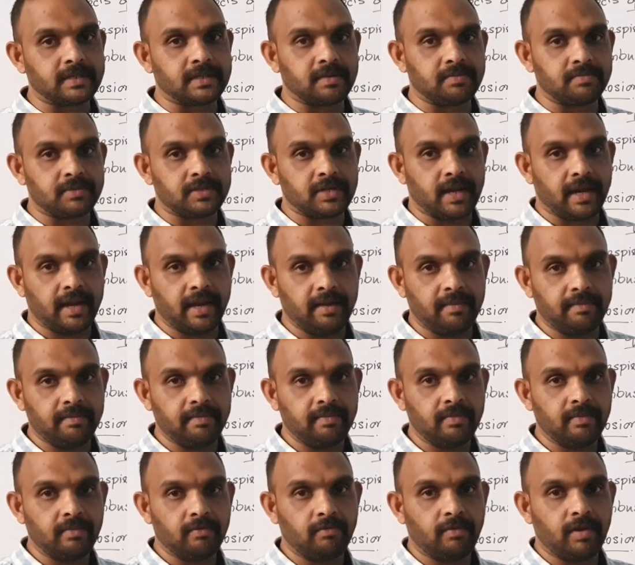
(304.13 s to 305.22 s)
some
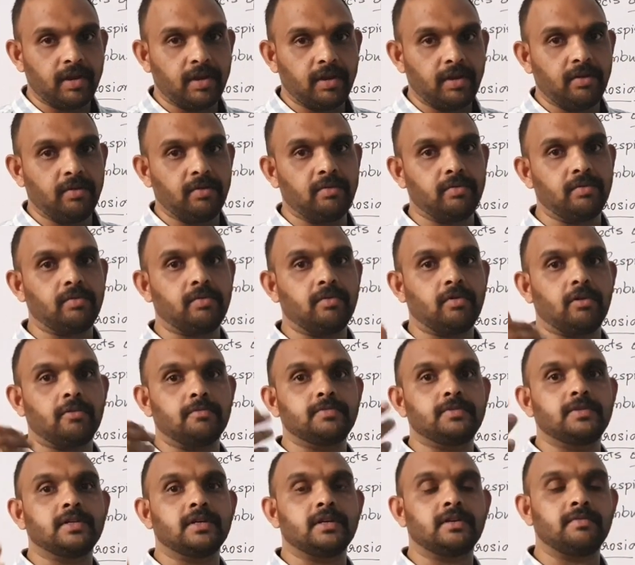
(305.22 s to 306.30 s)
time, when you
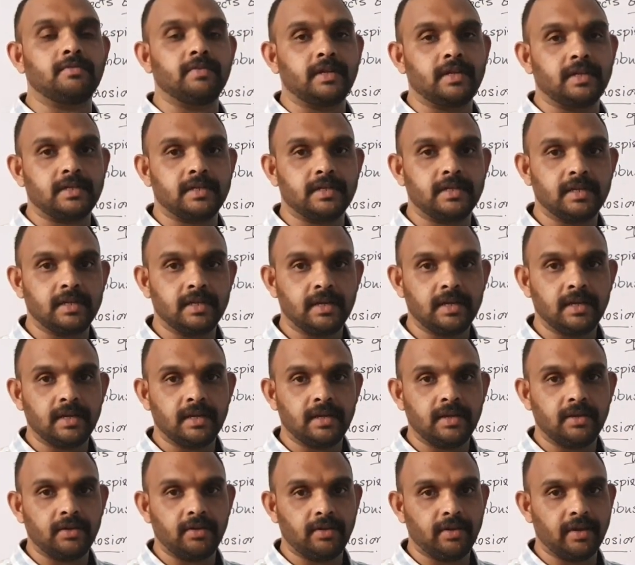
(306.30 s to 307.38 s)
observe it,
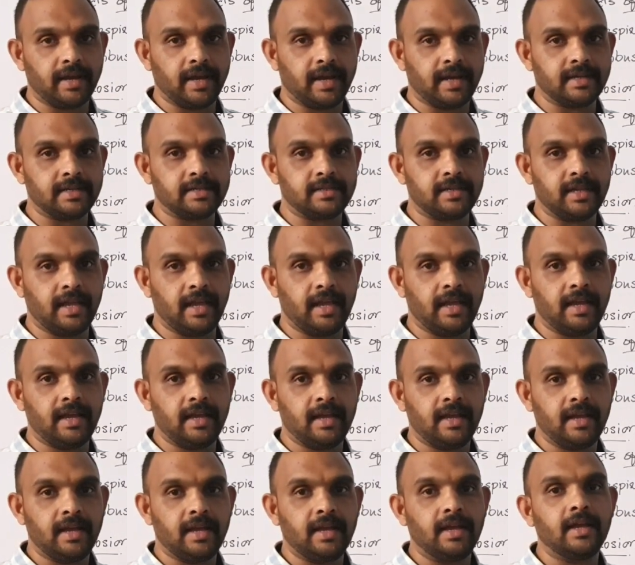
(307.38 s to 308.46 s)
you can
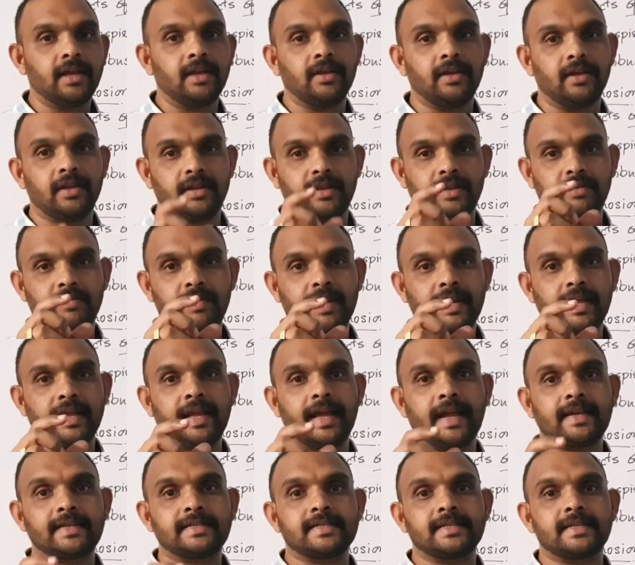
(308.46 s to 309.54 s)
see it will
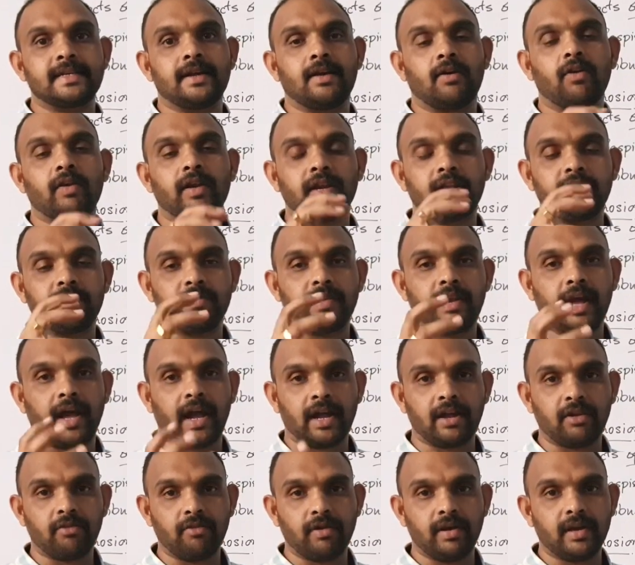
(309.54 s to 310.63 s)
get or it will
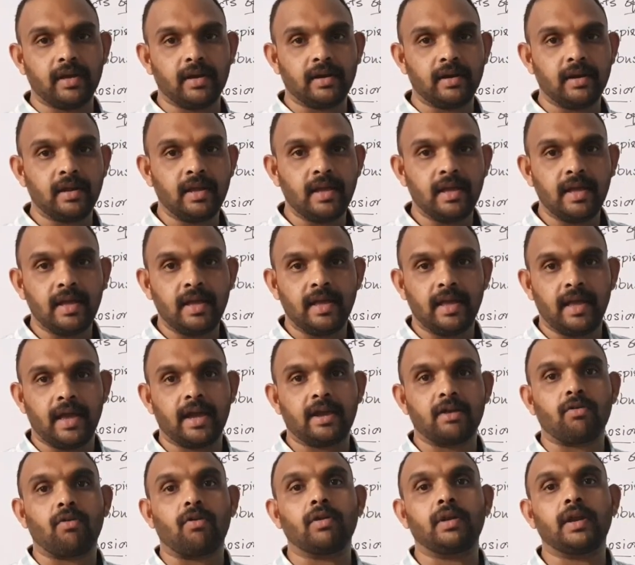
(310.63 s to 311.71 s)
acquire
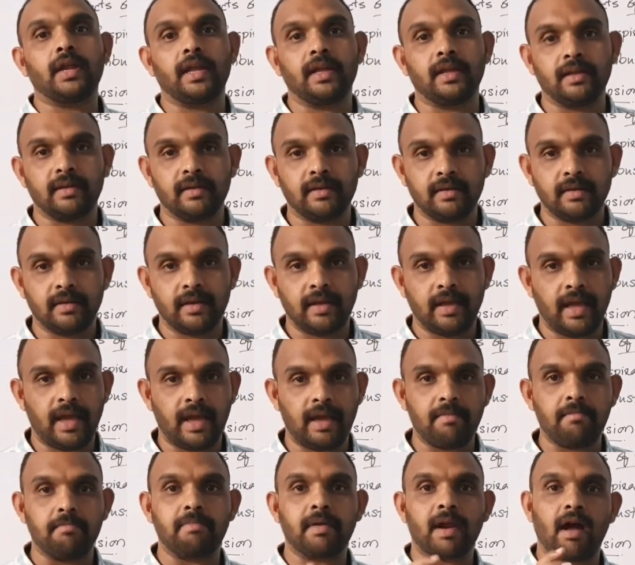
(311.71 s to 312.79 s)
a coating
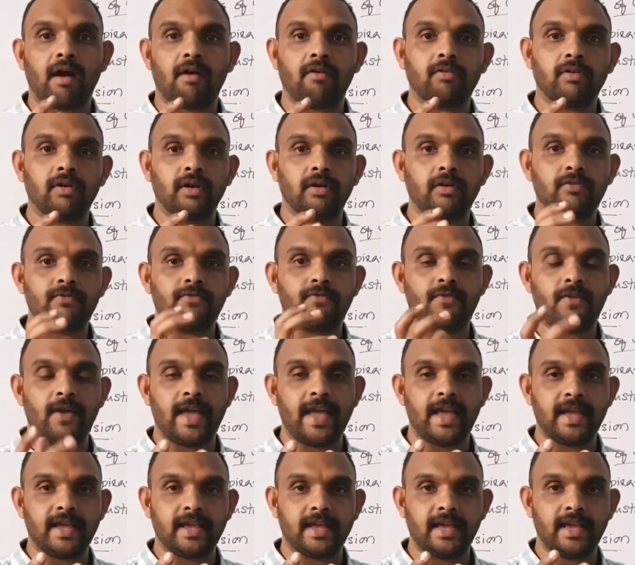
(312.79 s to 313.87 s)
a brown
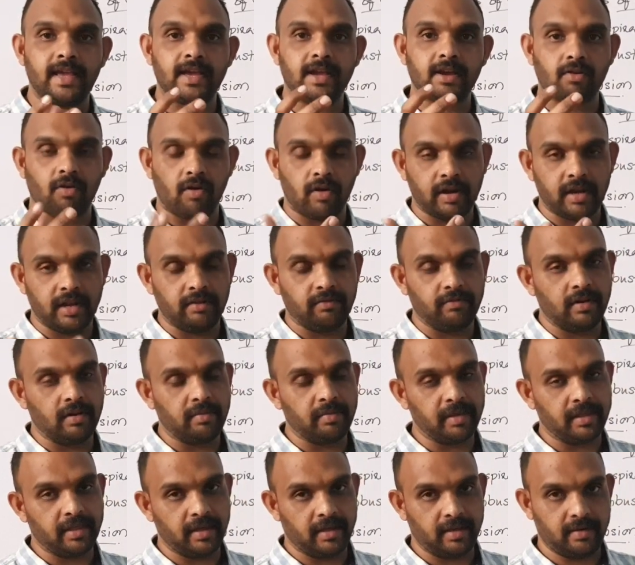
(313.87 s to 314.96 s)
flaky coating will
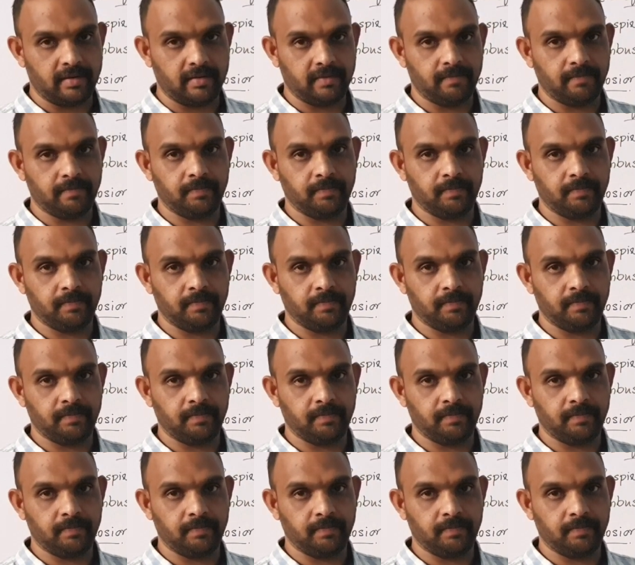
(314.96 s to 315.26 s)
be there.